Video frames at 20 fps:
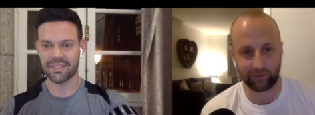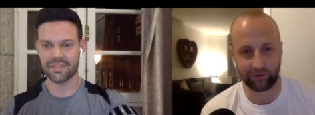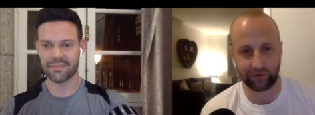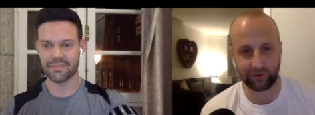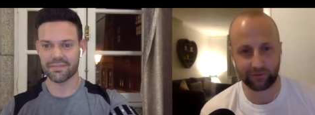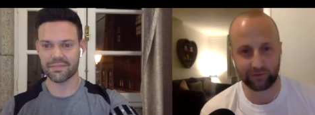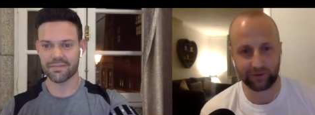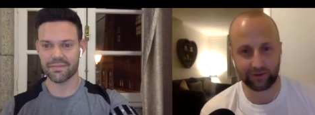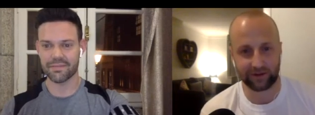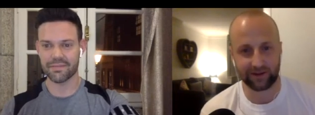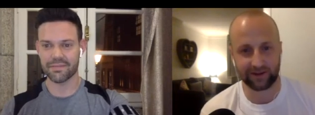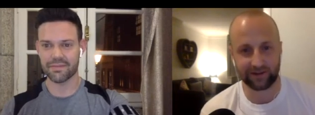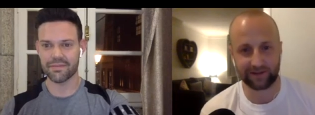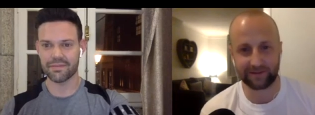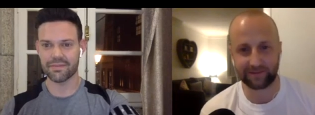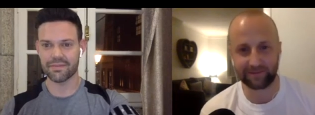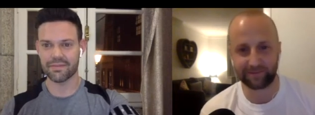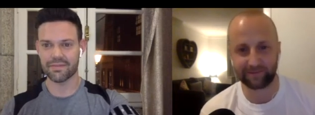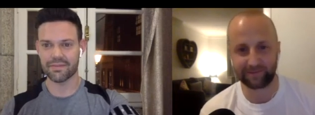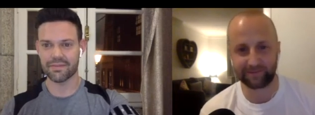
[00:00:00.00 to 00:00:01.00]
Speaker 1: to read it.
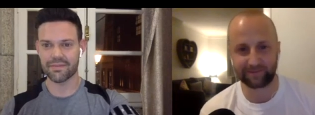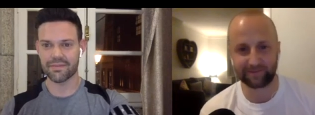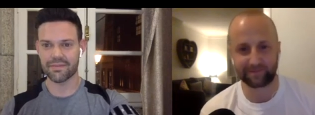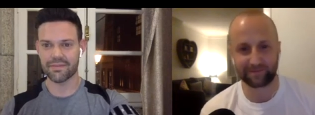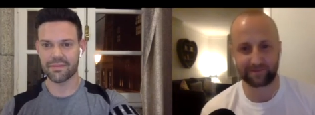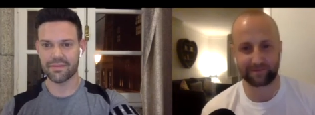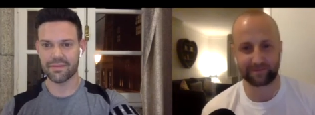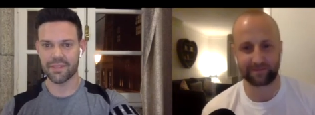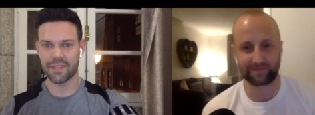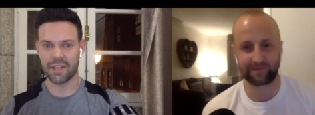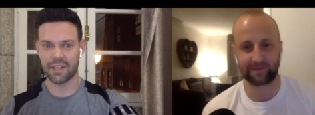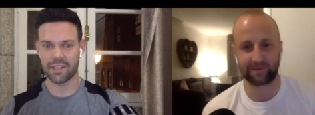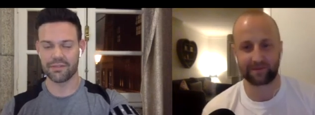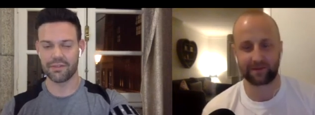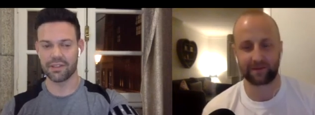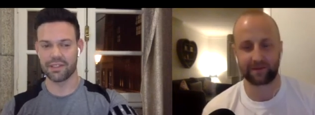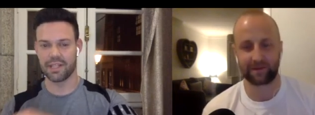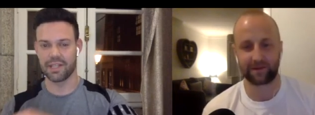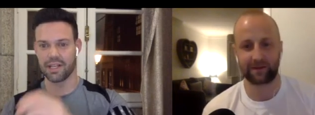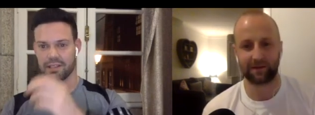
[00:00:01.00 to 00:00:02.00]

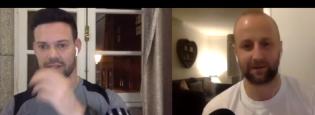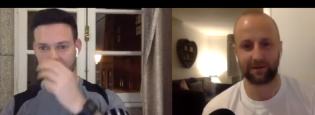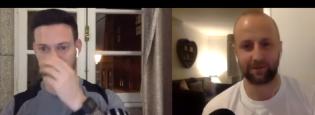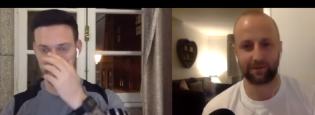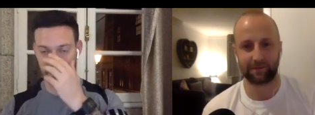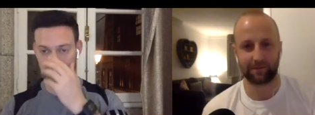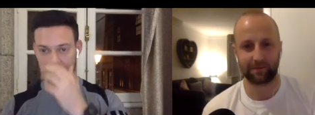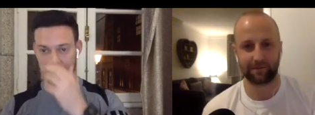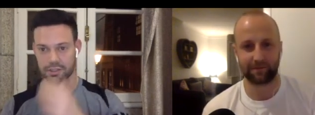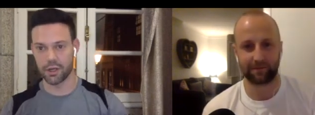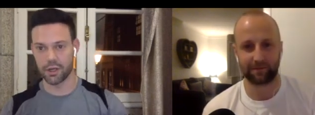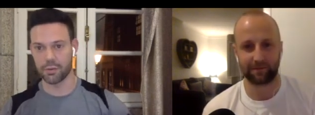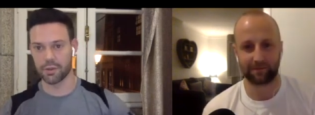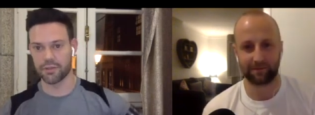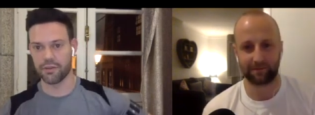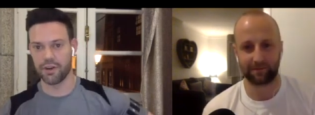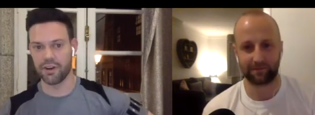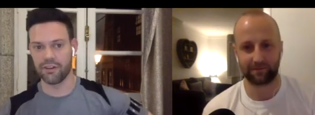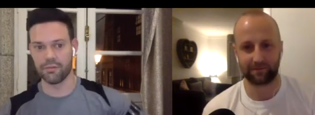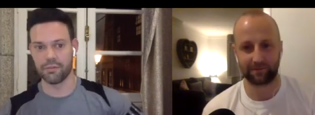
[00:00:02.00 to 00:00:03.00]
Speaker 2: That's fantastic. Thank you so
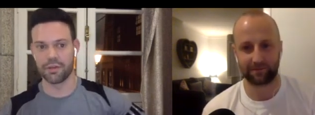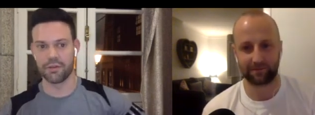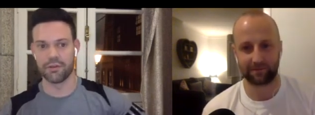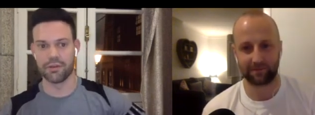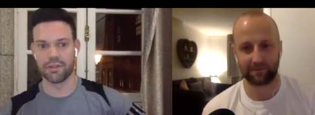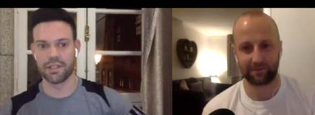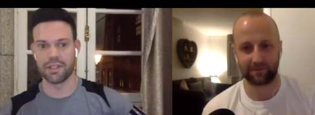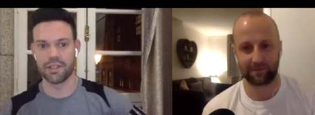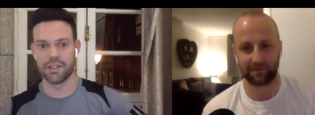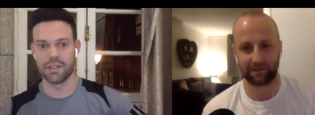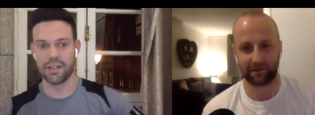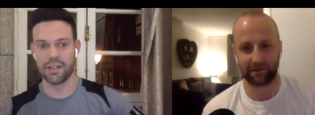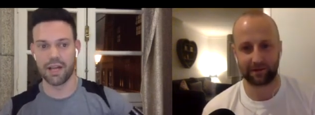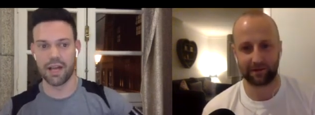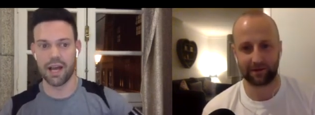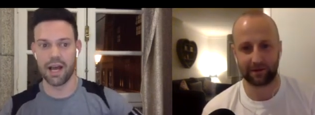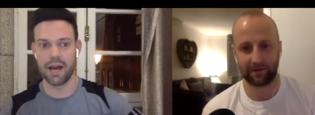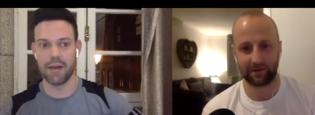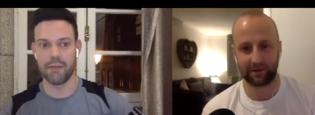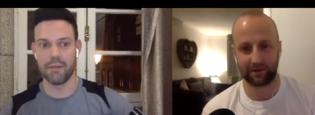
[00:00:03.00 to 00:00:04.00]
much for having me, Kristian.
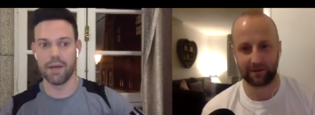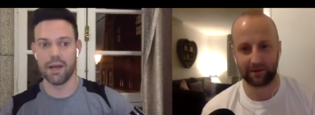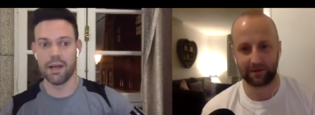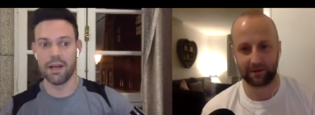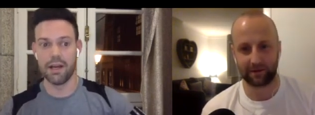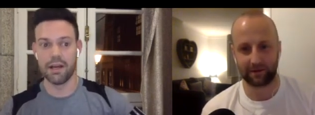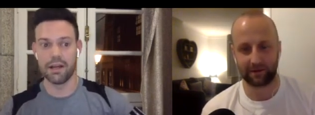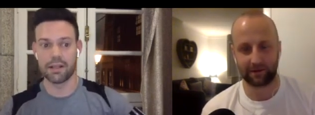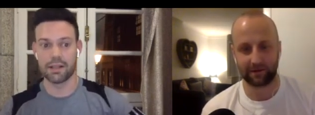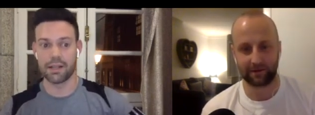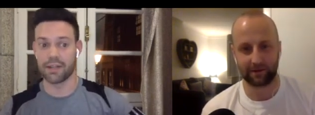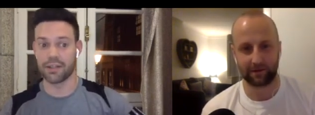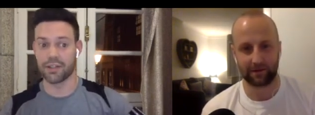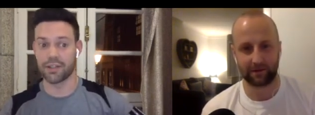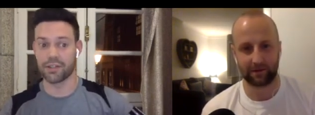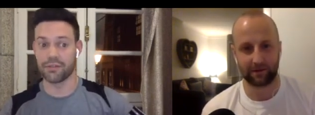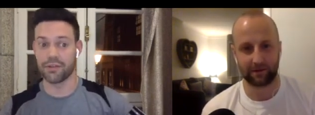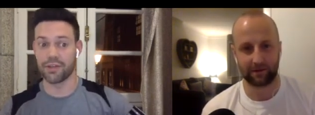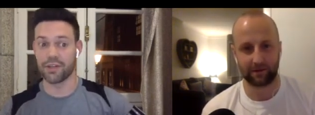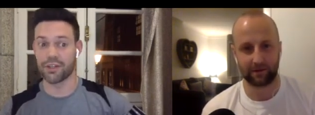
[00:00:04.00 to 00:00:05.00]
Um, could I
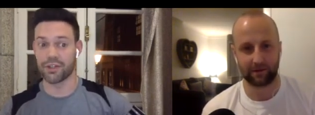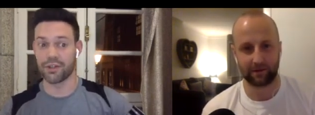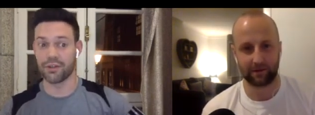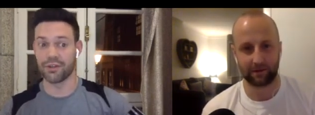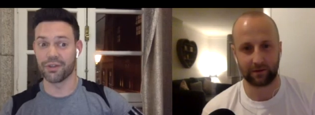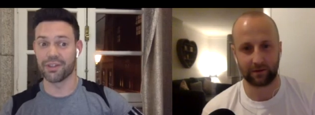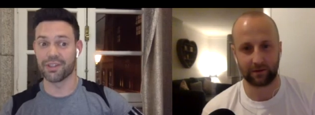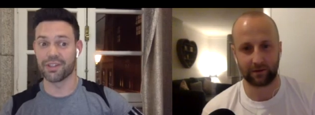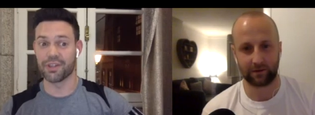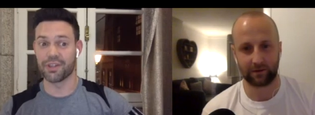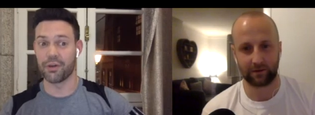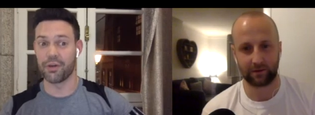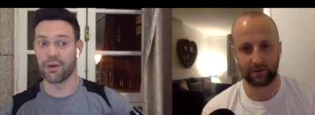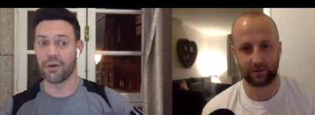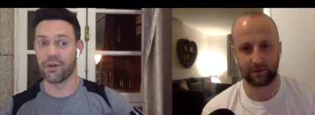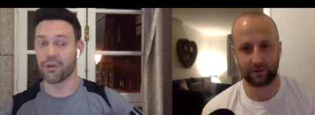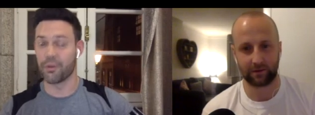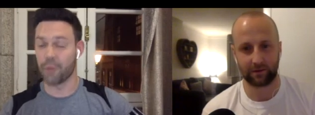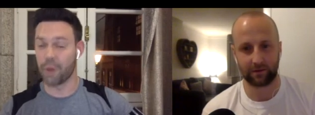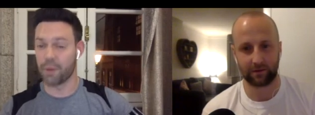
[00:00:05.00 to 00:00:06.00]
just finish on,
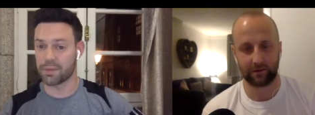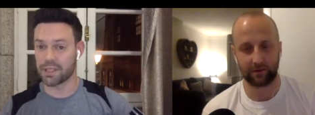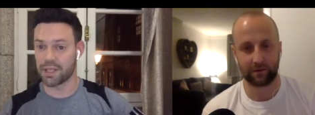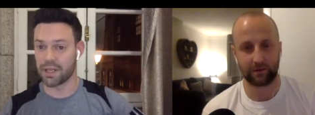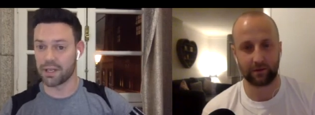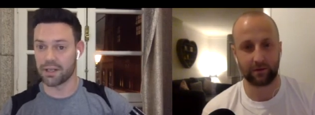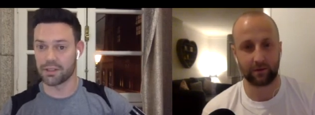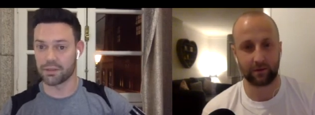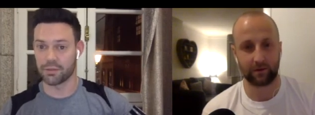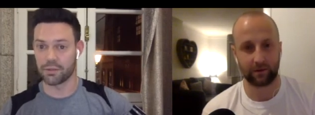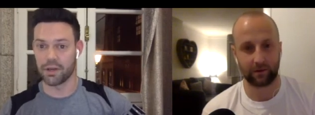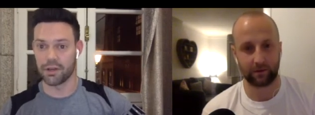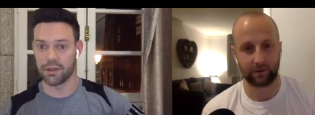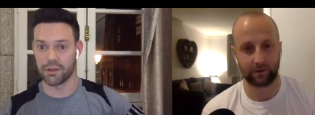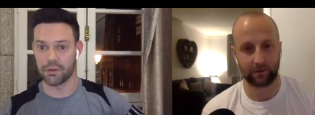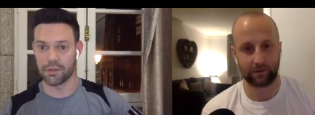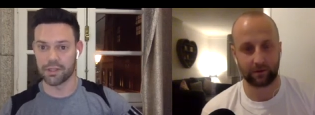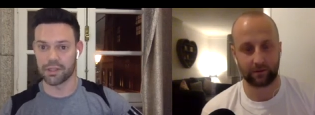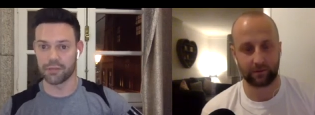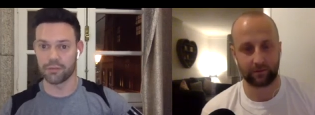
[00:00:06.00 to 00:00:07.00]
sorry, on the website as well,
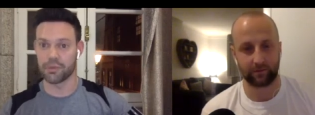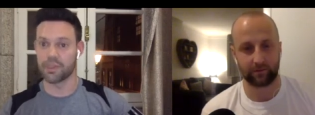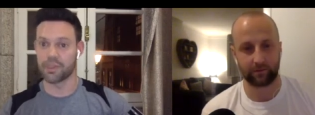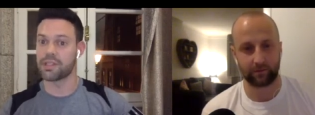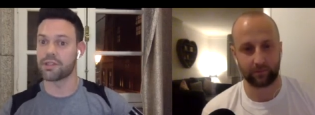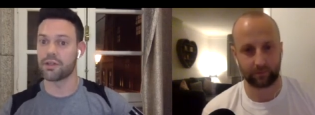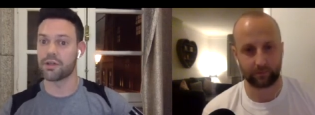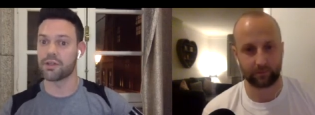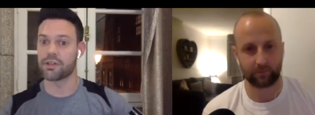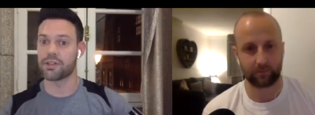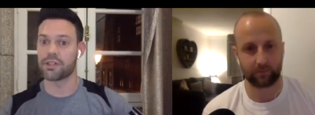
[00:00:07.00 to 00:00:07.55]
there is a research